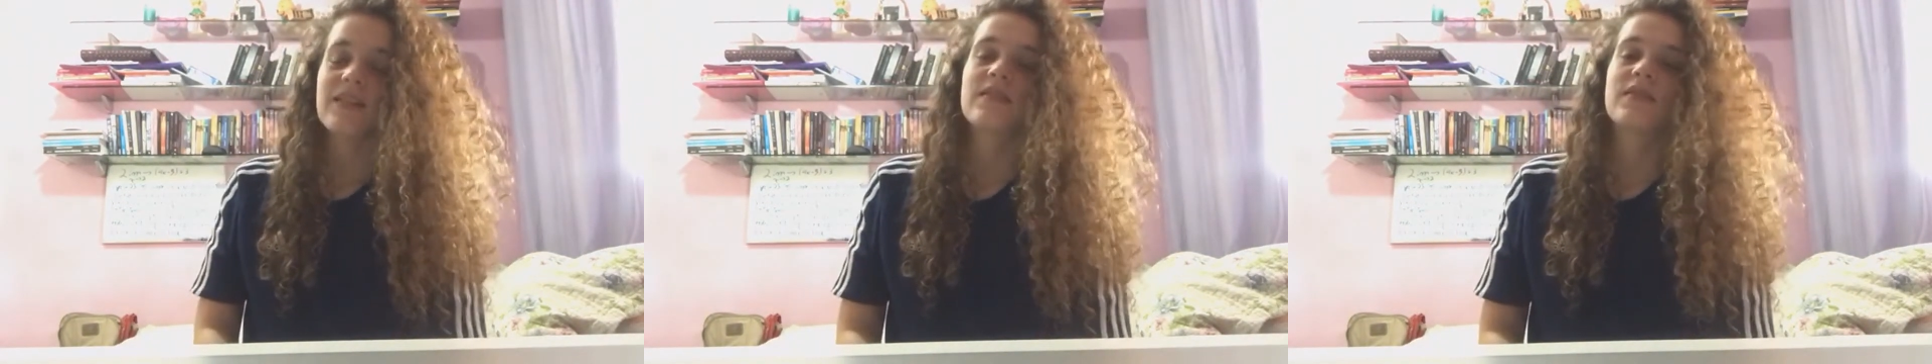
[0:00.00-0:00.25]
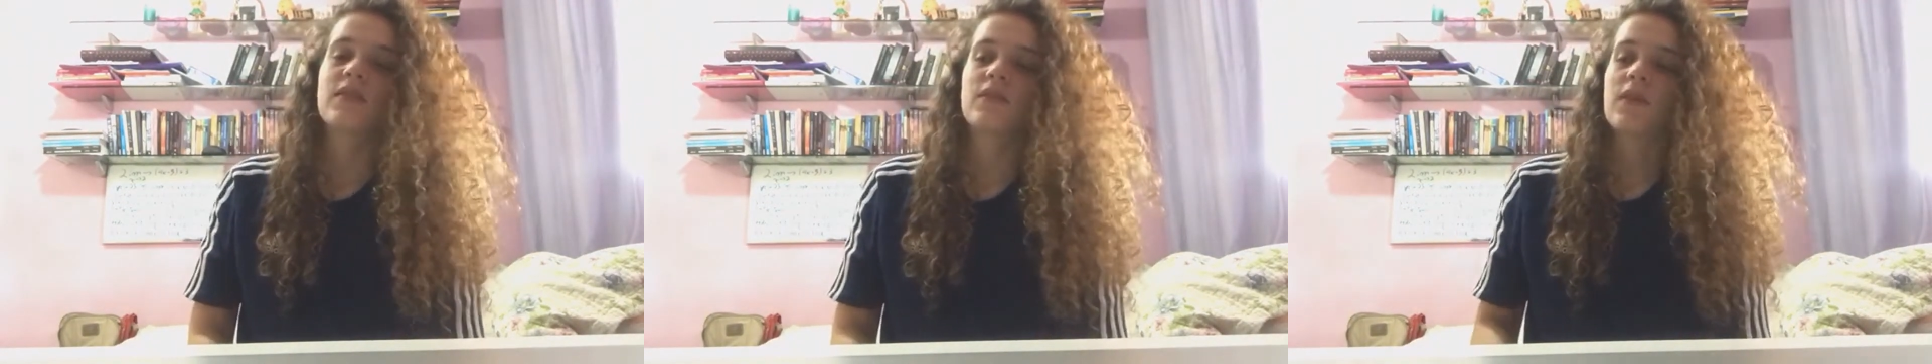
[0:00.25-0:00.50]

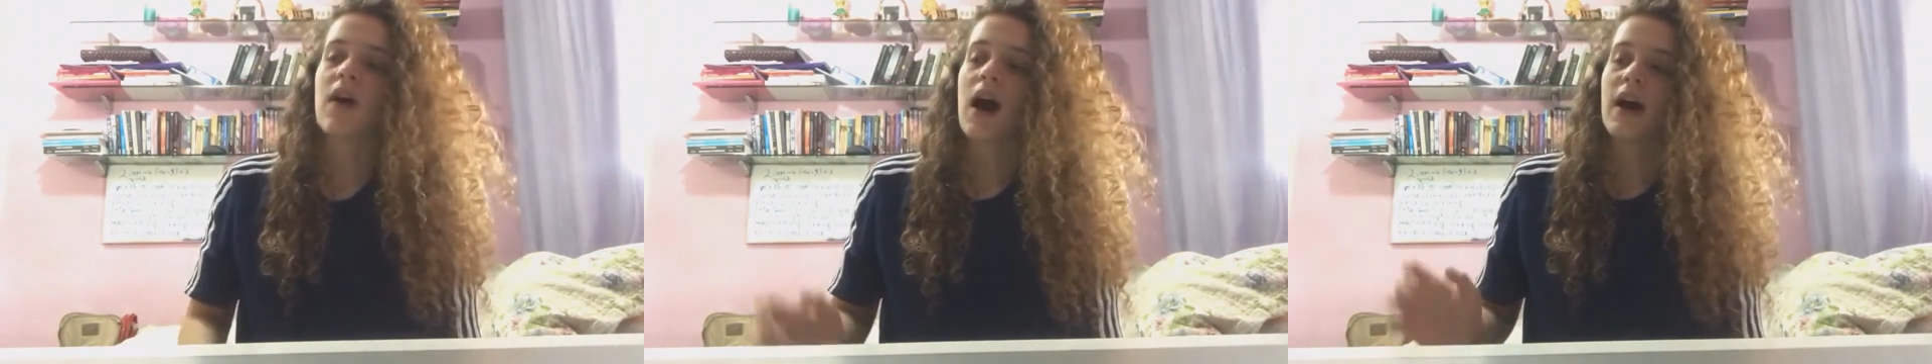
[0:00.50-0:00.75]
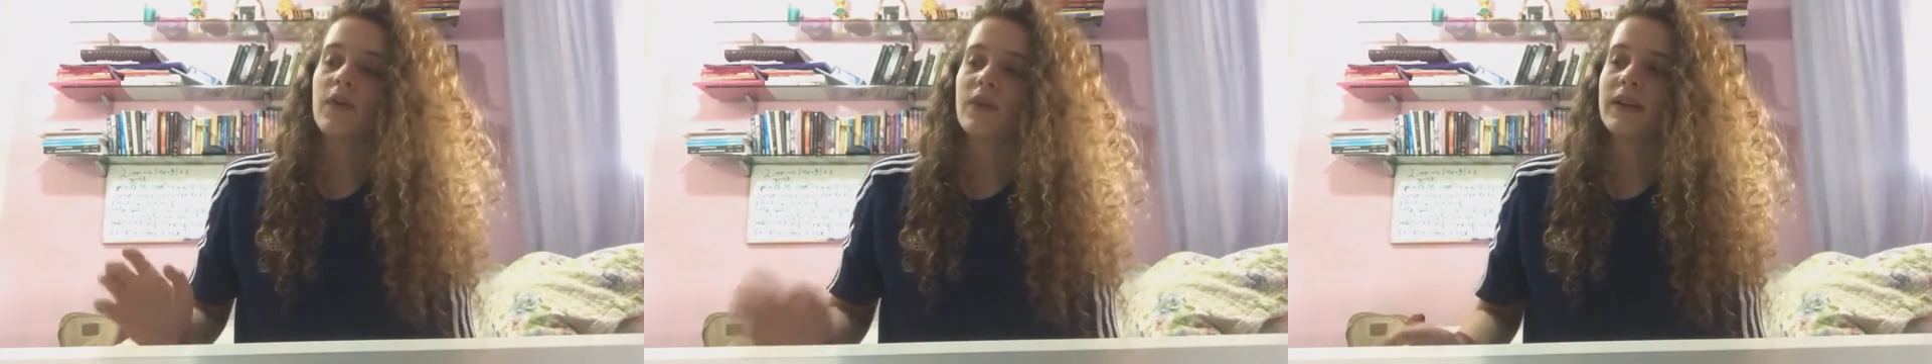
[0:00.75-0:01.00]
So,
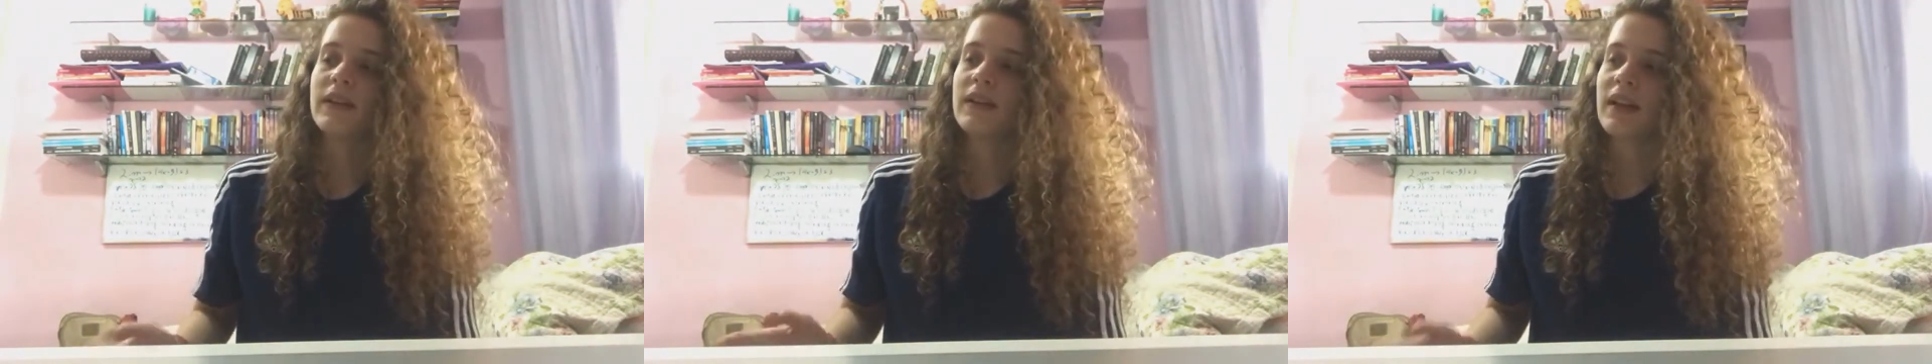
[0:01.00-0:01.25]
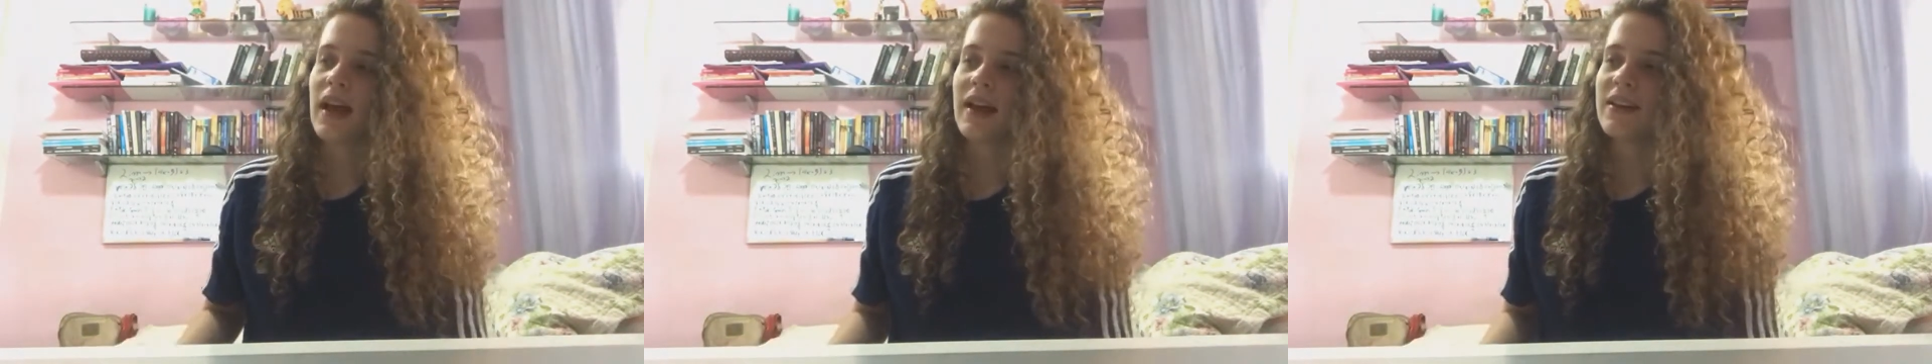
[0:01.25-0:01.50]
I really
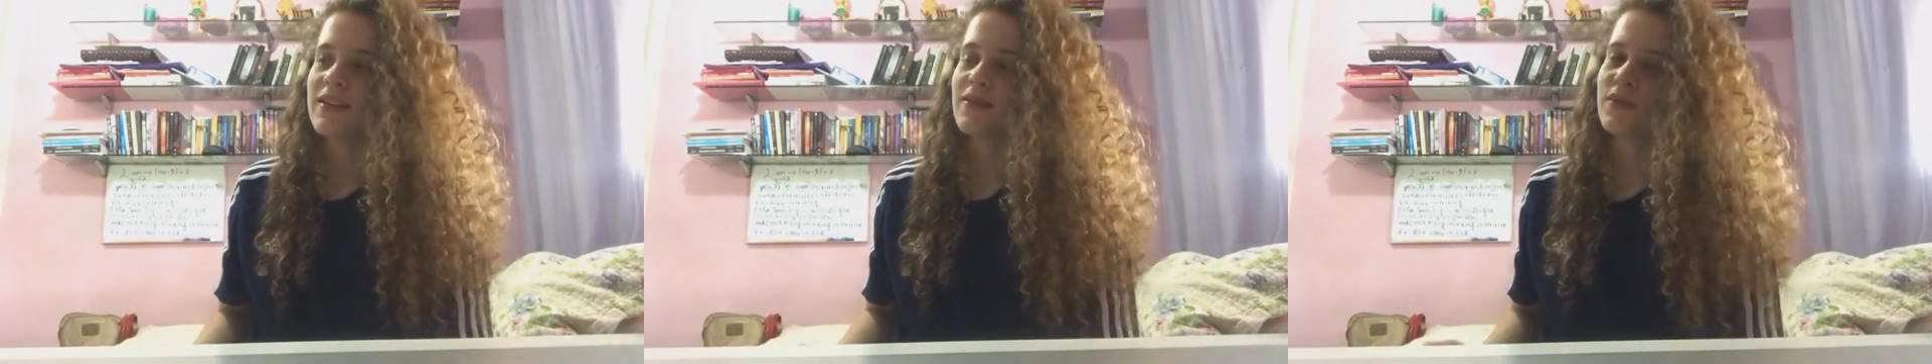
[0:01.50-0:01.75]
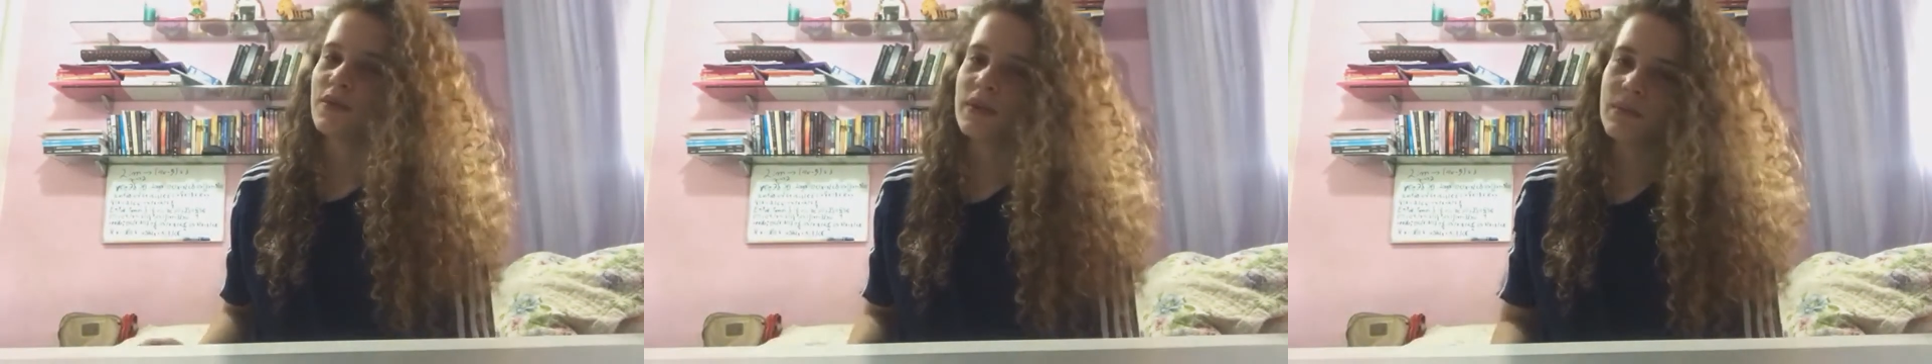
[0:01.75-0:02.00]
like
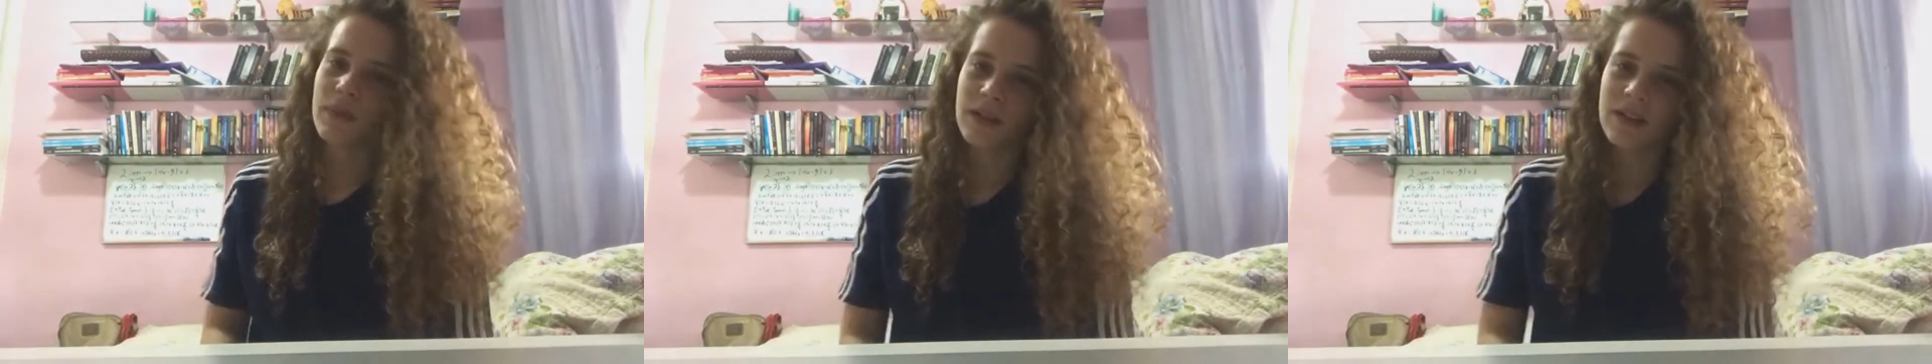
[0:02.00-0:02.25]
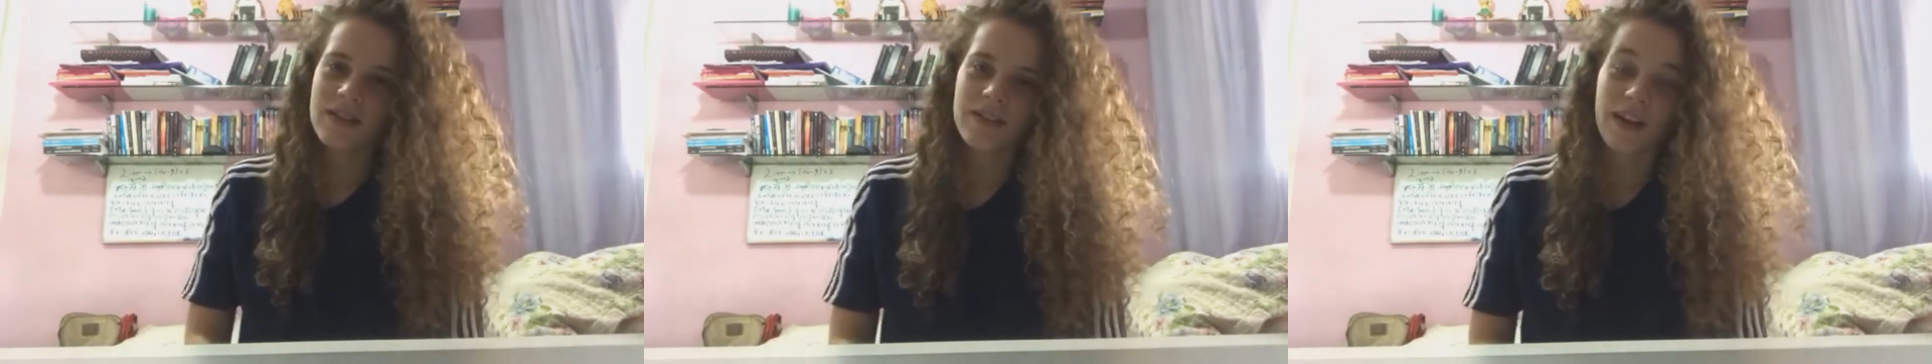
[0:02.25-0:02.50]
to read books.